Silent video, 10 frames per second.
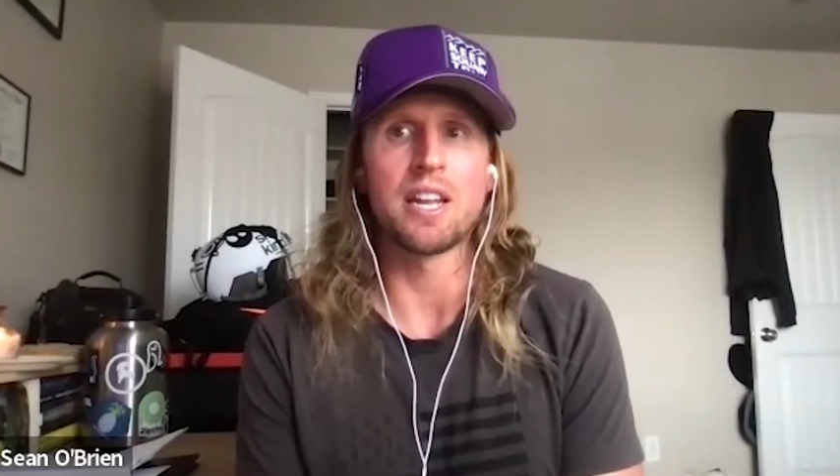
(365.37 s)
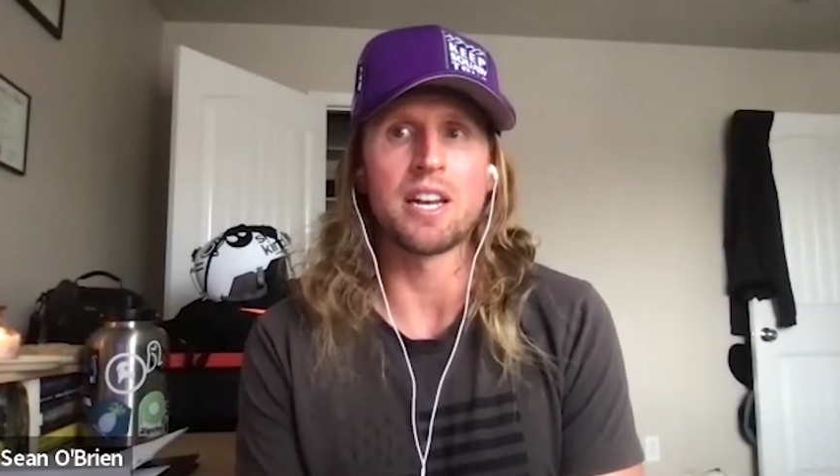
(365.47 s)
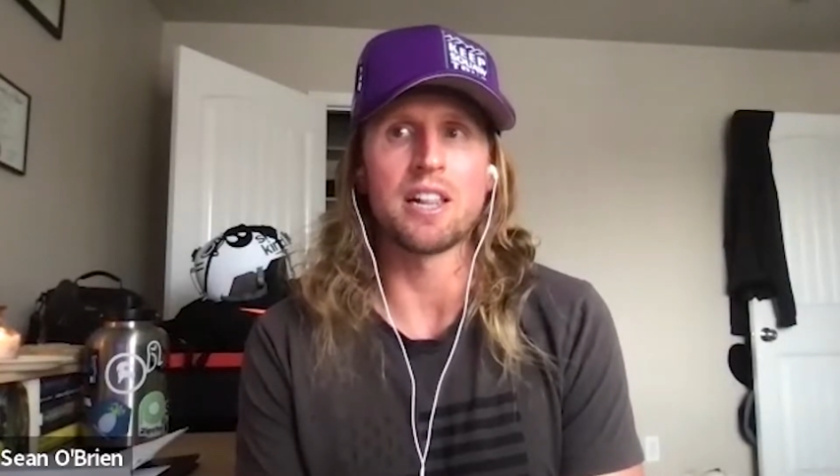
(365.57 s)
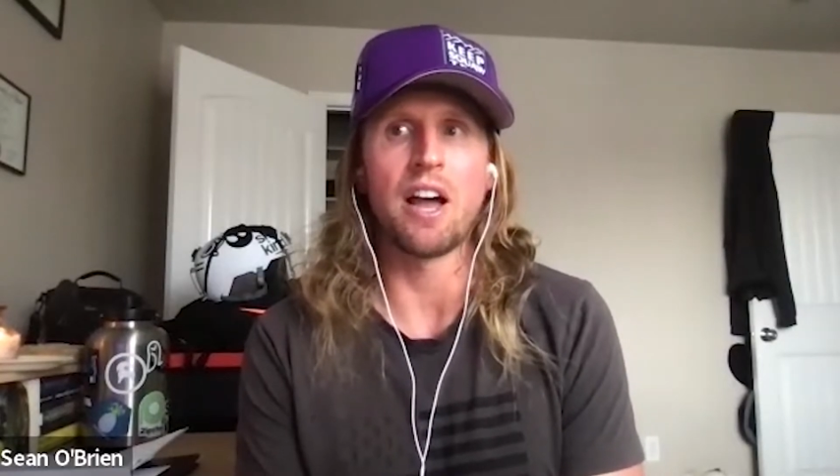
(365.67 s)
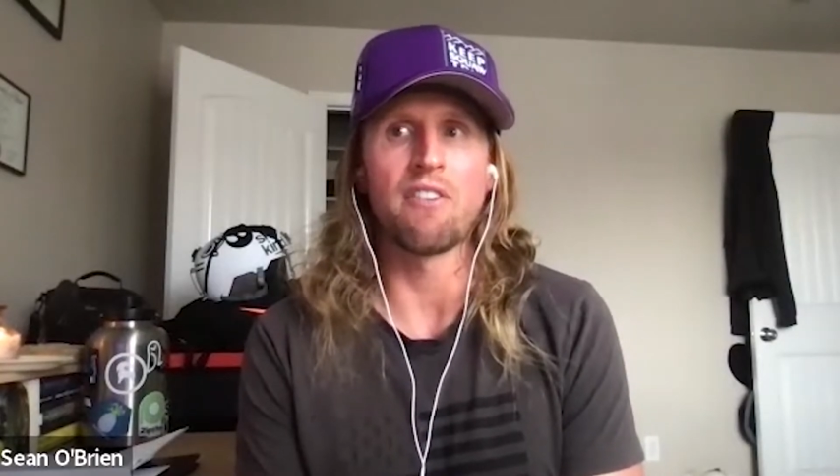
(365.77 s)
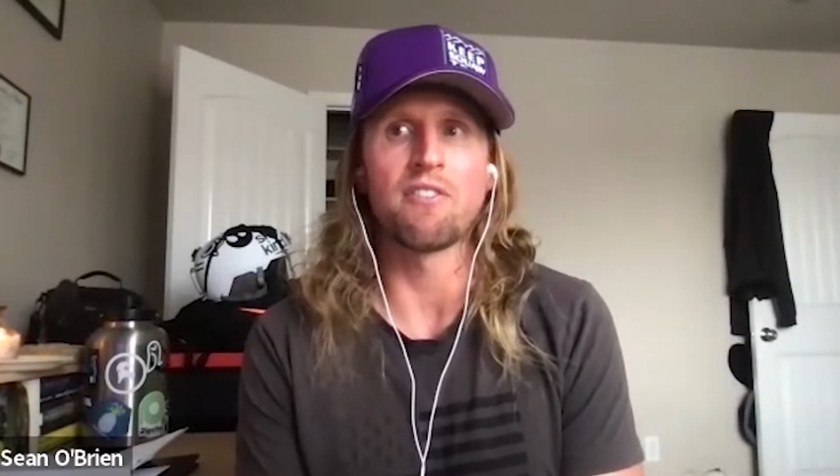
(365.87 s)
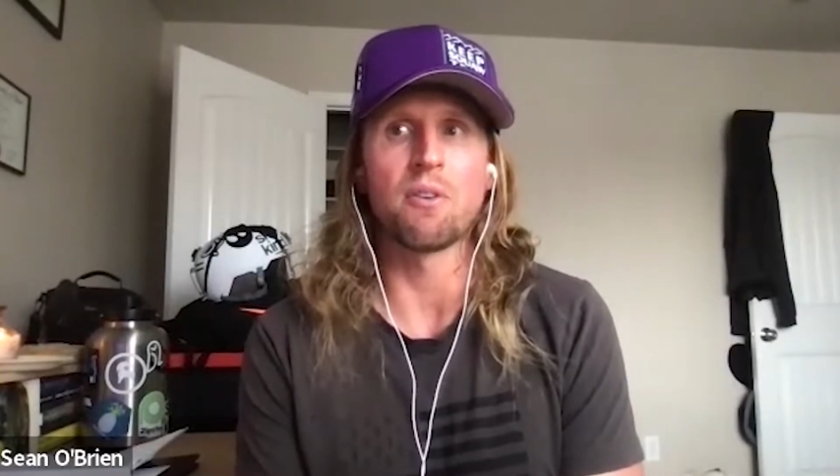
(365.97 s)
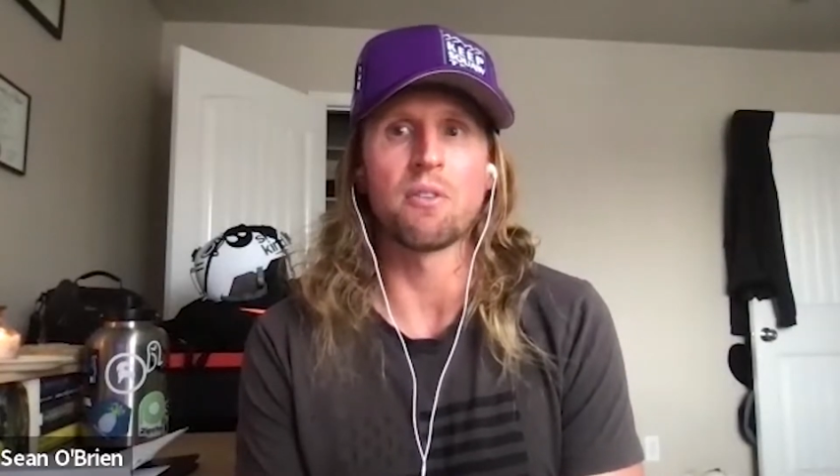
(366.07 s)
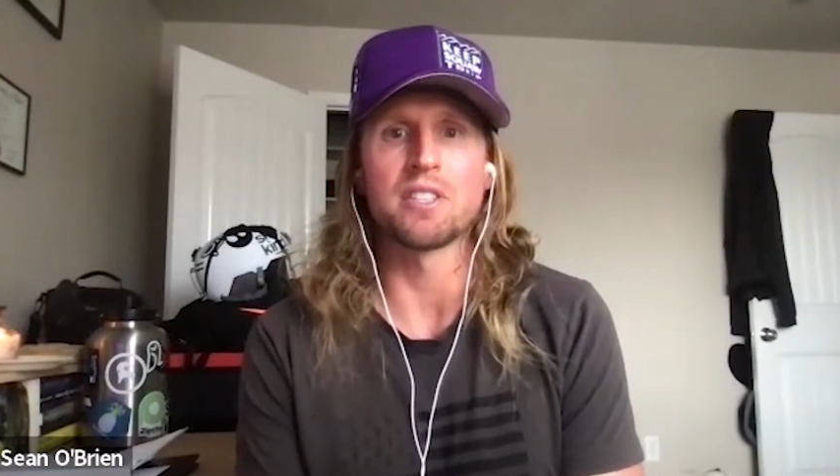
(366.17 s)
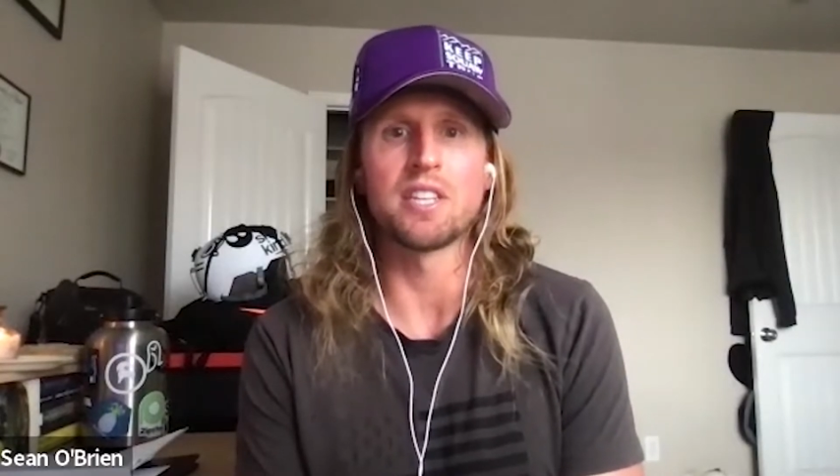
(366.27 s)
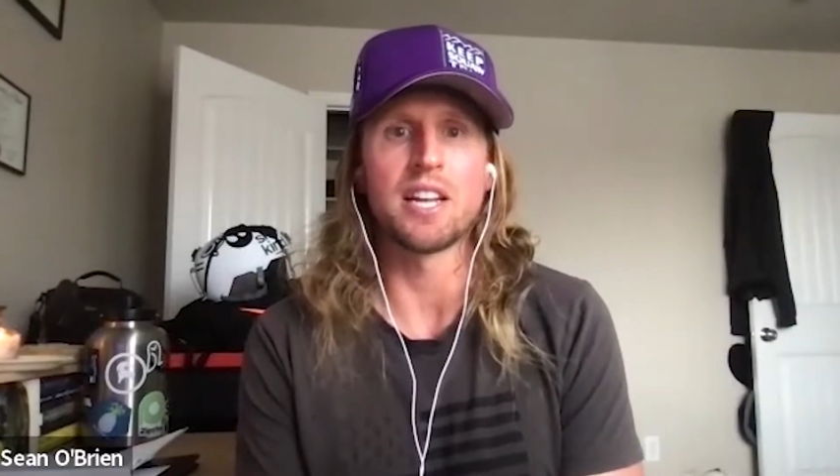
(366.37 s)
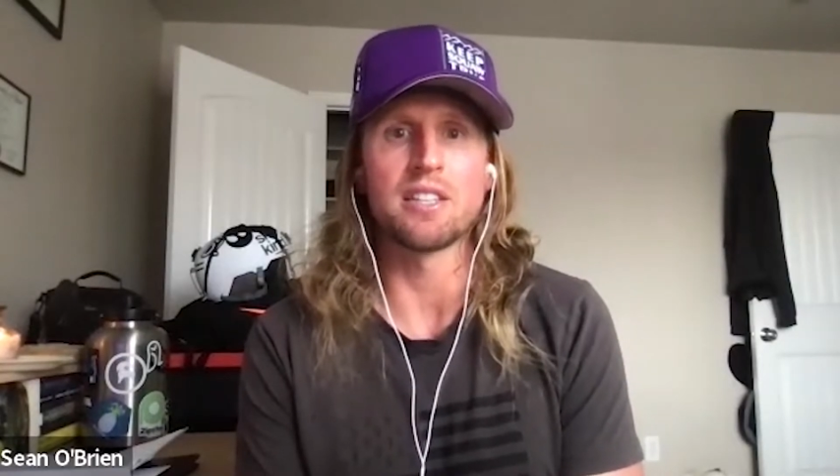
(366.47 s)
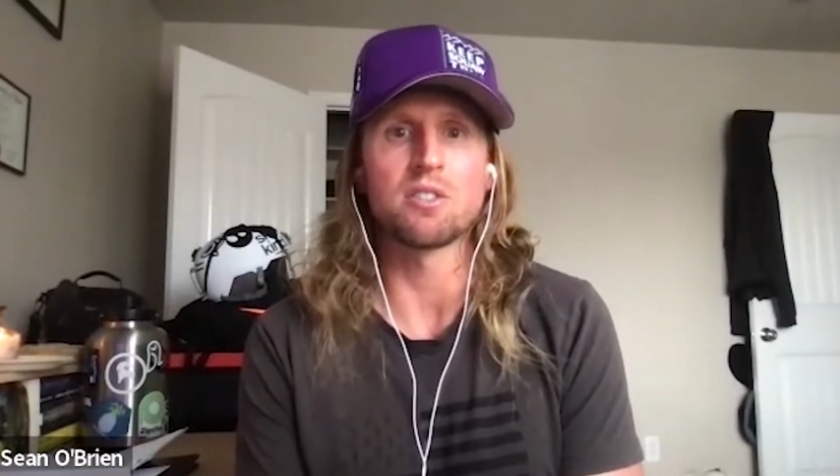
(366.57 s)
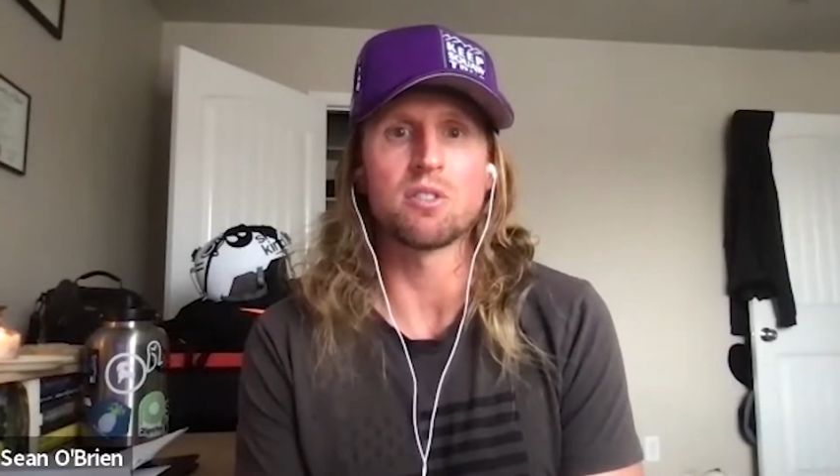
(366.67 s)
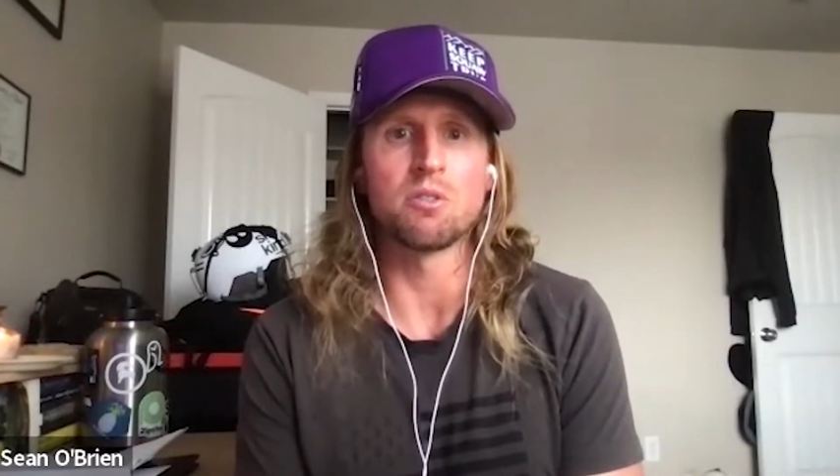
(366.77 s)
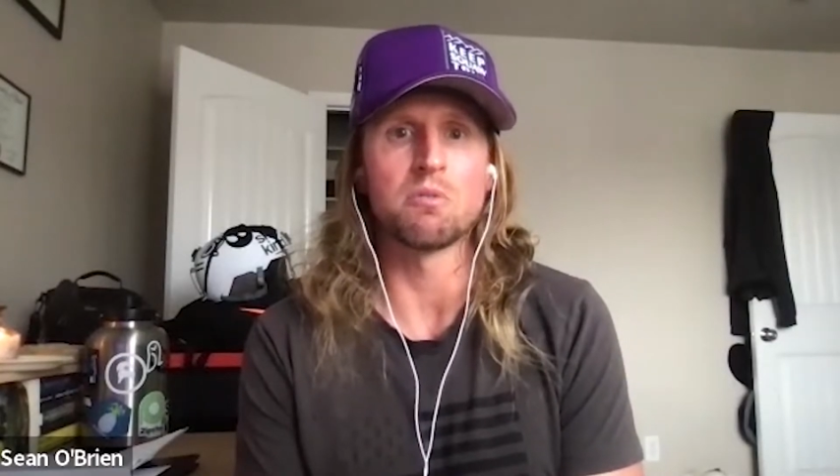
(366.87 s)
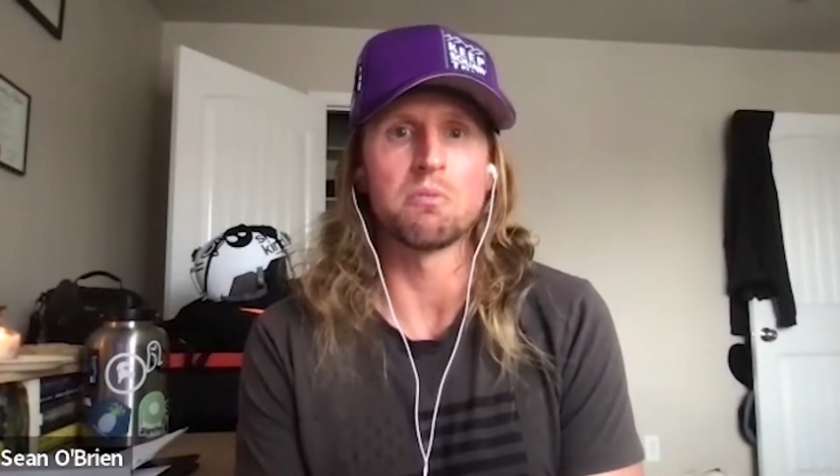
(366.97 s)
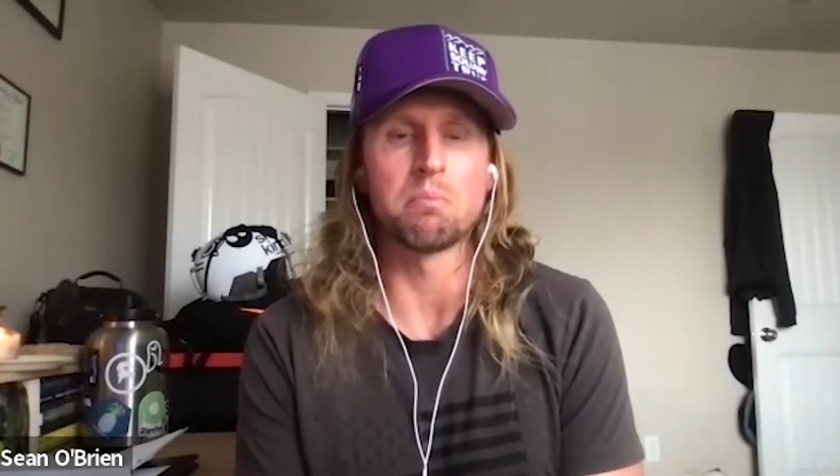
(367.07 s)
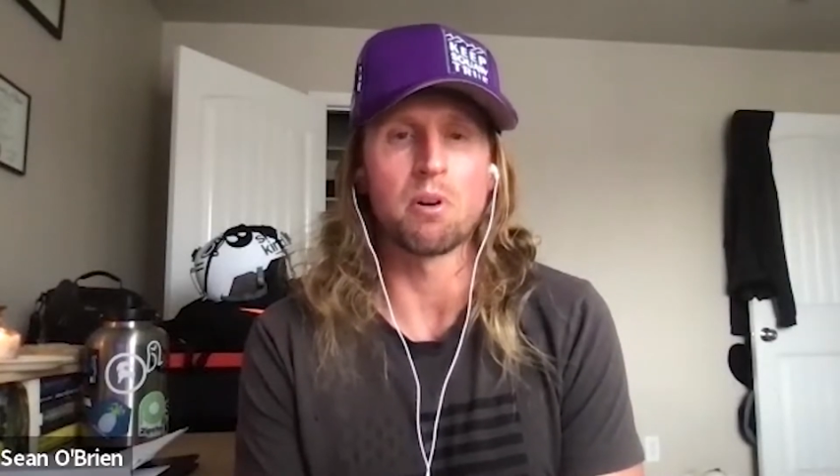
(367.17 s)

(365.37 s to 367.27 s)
and allow for the tenants to